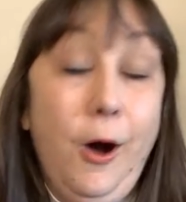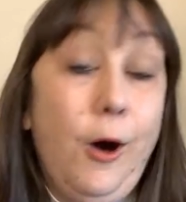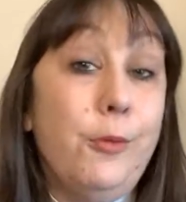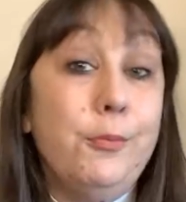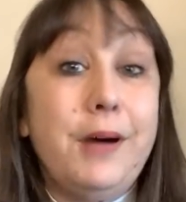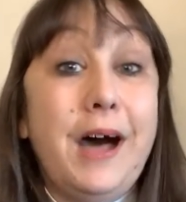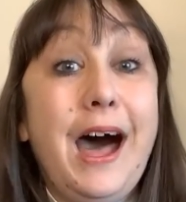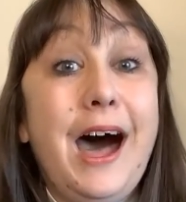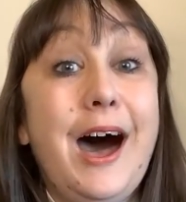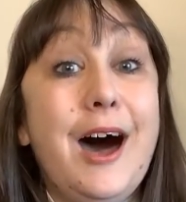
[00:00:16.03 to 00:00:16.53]

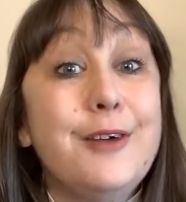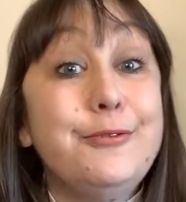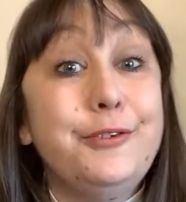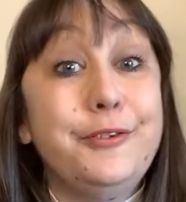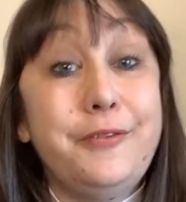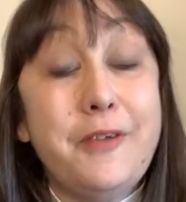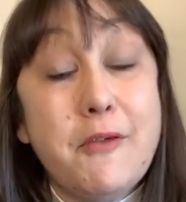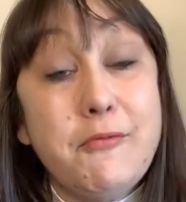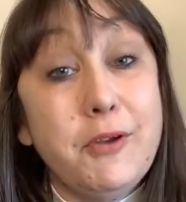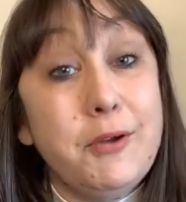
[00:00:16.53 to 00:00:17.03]
On behalf
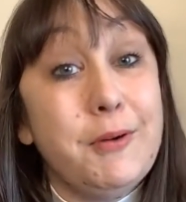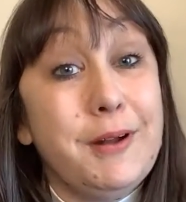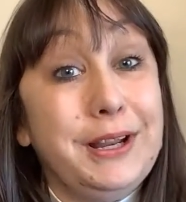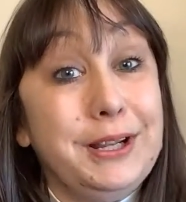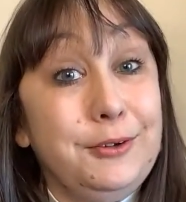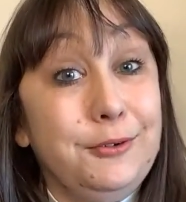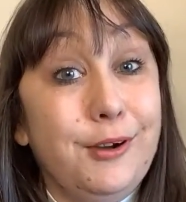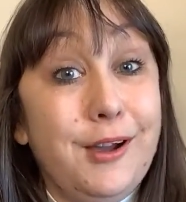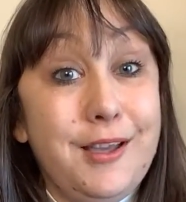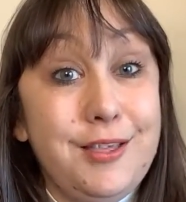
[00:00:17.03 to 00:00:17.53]
of everyone
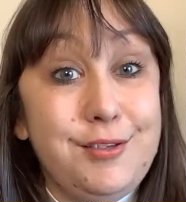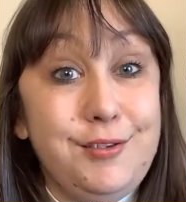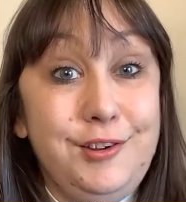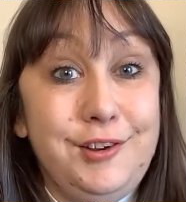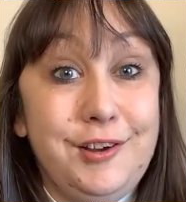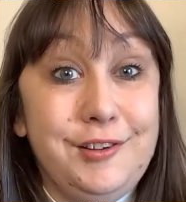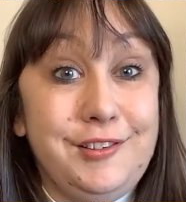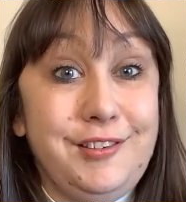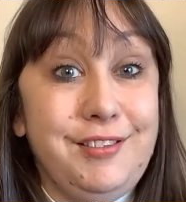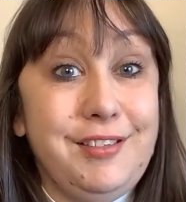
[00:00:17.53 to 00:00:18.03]
at
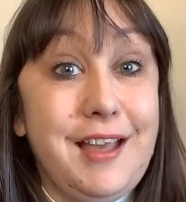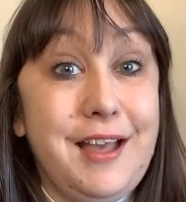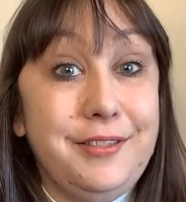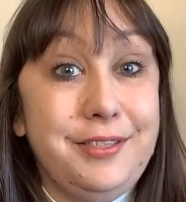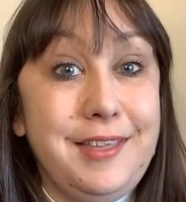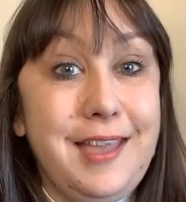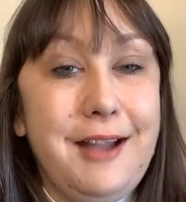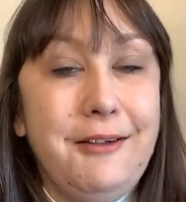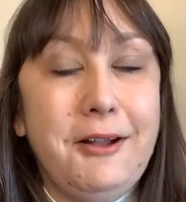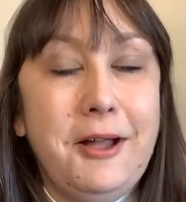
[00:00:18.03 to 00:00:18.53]
Christchurch
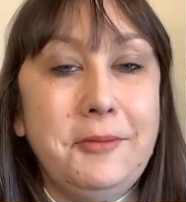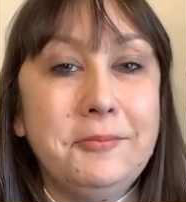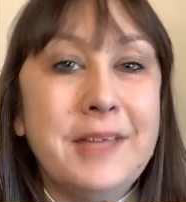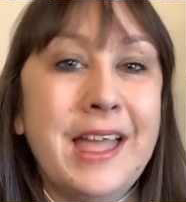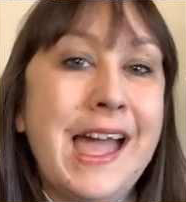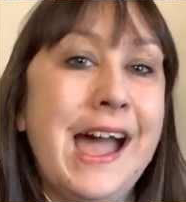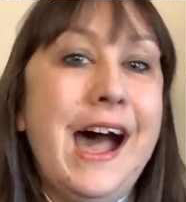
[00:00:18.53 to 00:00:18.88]
South Yarra,